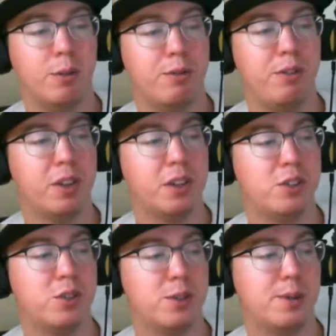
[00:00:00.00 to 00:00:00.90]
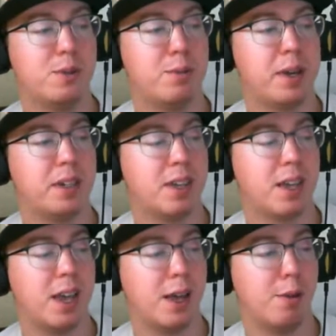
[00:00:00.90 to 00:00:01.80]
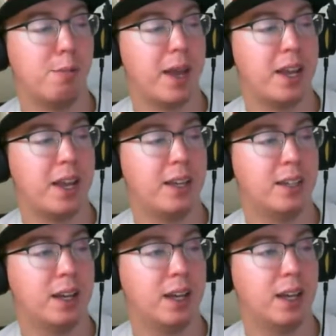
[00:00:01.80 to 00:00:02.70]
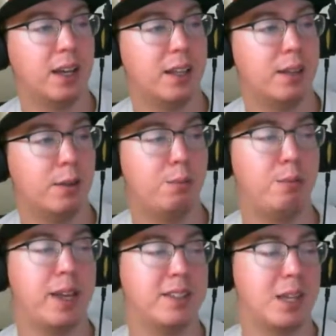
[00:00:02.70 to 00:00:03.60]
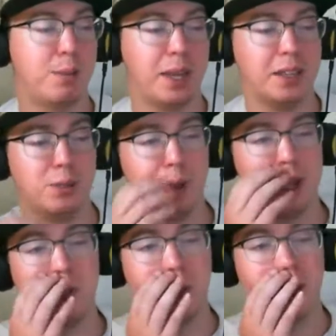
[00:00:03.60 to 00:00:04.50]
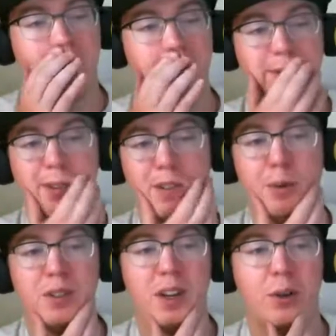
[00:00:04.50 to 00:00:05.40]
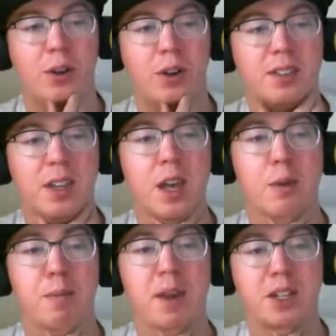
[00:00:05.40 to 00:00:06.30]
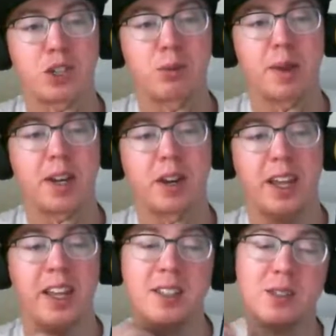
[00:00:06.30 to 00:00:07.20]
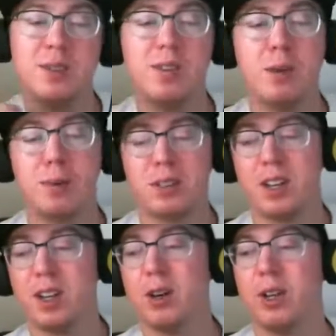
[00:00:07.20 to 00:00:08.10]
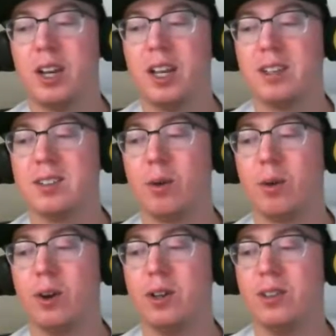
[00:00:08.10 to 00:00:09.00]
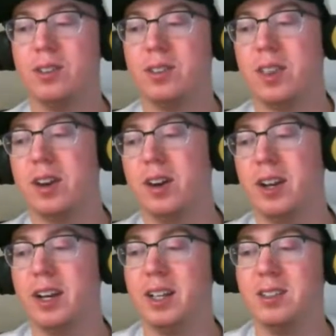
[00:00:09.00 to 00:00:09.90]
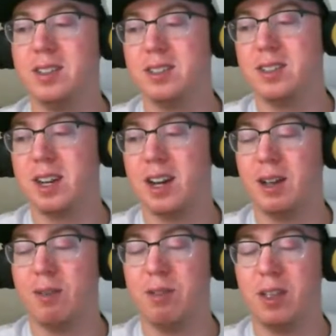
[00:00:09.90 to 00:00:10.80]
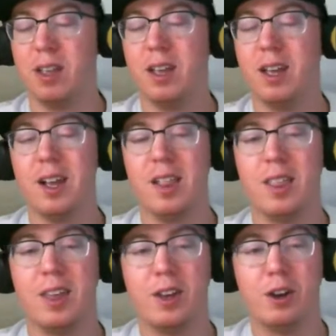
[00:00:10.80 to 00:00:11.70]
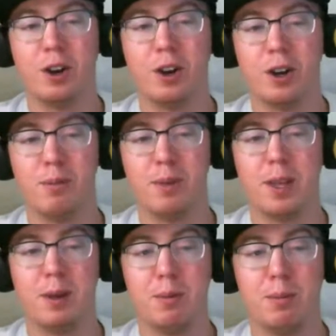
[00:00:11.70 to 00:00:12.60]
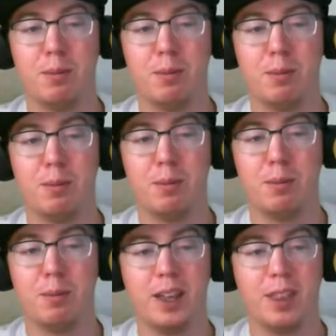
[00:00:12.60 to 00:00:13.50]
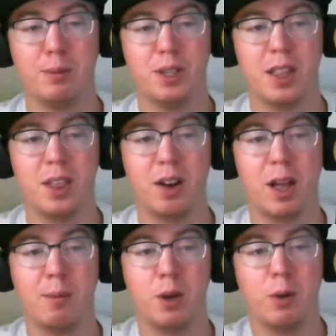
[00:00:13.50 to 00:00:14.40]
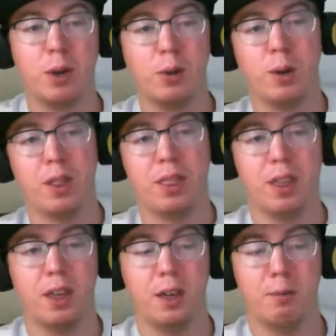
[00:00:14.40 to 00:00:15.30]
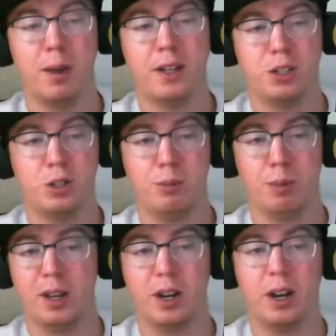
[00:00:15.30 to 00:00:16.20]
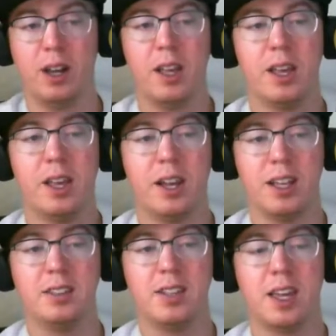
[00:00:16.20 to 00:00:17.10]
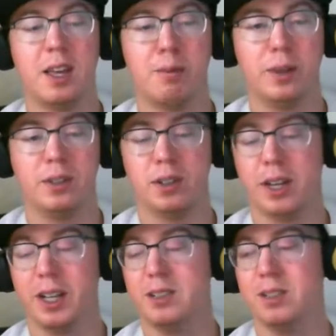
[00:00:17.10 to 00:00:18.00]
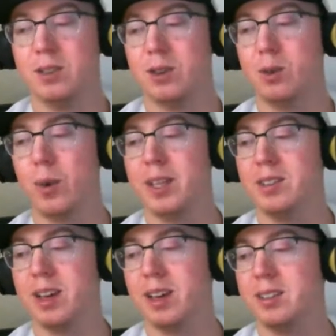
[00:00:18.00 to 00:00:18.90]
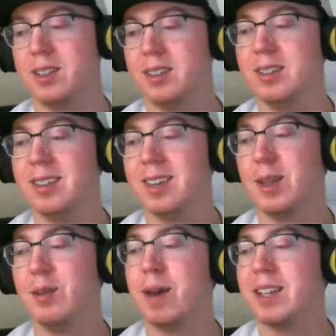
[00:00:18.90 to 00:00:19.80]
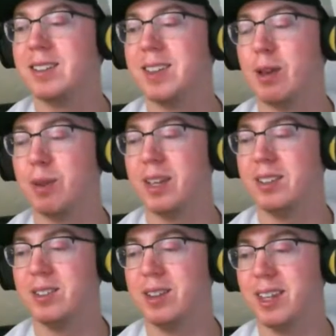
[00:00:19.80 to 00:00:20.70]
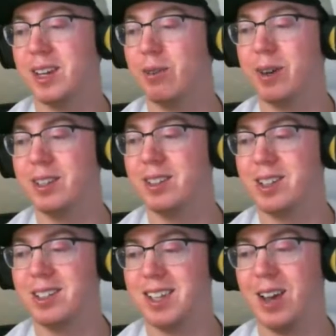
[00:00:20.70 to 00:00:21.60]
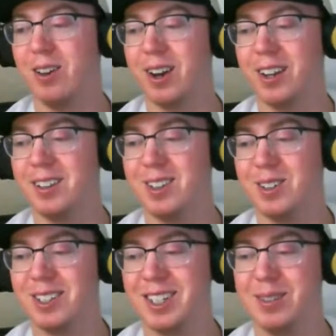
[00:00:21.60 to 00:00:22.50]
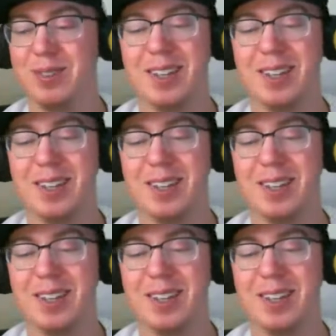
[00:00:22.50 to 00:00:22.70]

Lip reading: Field of Streams picks, Matt and I, Matt sent me his picks. We need guys 50% owned or less. Matt Shoemaker is 50% owned, and he gets the Orioles, and they're inconsistent enough that they could hurt me, but I like the upside there. I'm going with Matt Shoemaker, and he's taking Matt Wisler against his own White Sox. Matt's in that place during the year where he's just down on his own team.